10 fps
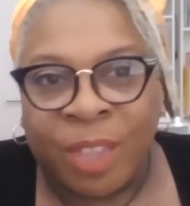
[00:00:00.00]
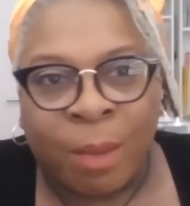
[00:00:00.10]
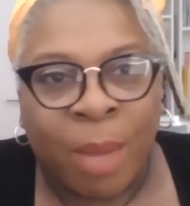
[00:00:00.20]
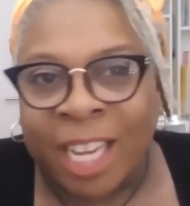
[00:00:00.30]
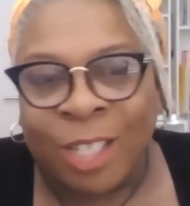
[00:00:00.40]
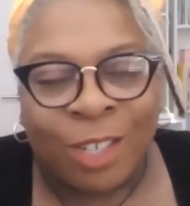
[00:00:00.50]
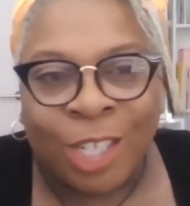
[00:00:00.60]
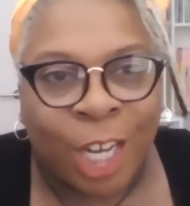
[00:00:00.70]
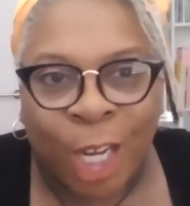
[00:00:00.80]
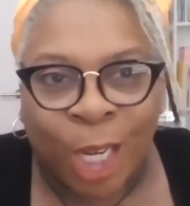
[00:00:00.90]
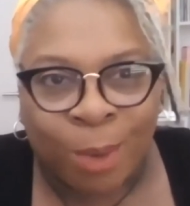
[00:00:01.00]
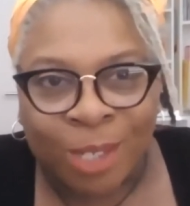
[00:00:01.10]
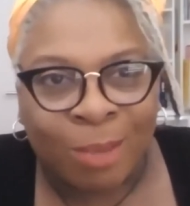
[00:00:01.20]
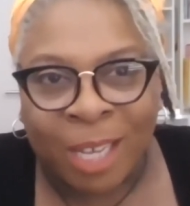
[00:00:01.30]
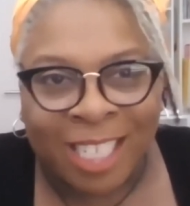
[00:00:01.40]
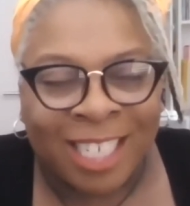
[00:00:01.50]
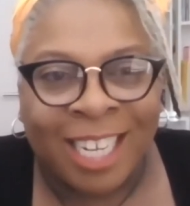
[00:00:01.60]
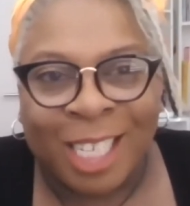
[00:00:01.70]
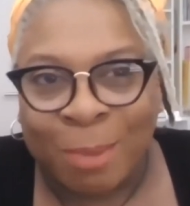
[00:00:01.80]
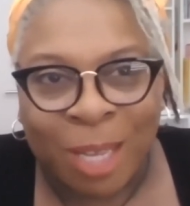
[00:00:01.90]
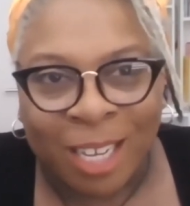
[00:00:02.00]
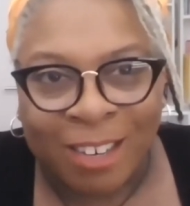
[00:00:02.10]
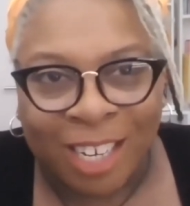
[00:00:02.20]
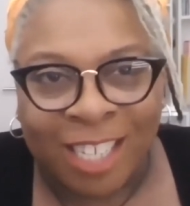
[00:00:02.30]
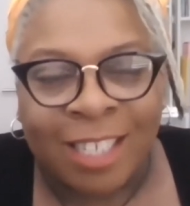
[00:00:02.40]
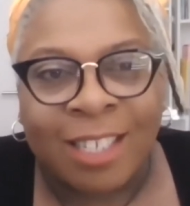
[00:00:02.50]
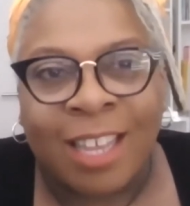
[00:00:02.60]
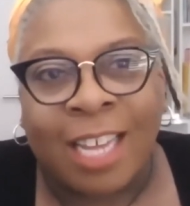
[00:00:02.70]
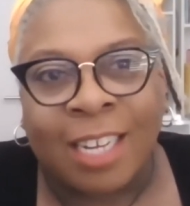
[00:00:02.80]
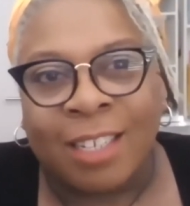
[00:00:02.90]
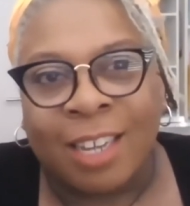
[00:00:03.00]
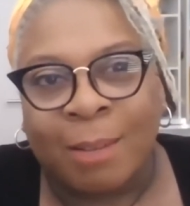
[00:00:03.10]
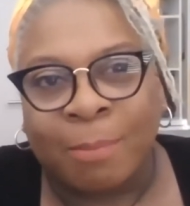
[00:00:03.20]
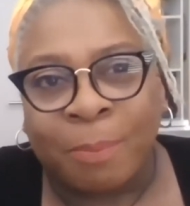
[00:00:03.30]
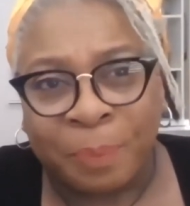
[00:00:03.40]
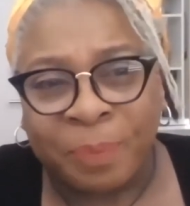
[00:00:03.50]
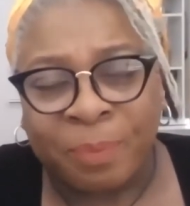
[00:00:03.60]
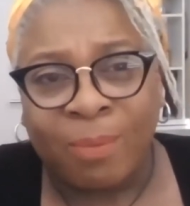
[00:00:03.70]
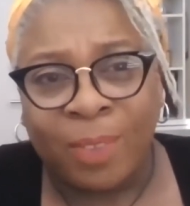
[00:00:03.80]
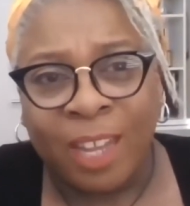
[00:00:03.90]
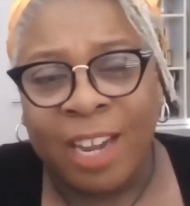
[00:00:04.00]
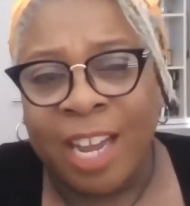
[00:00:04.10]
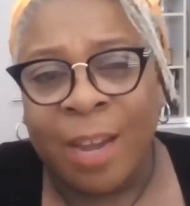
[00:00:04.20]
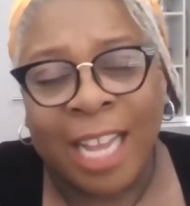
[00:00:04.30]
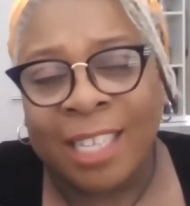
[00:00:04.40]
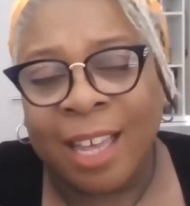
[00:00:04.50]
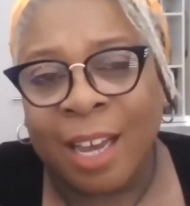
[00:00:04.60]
patient journey? What's the patient experience? And ask that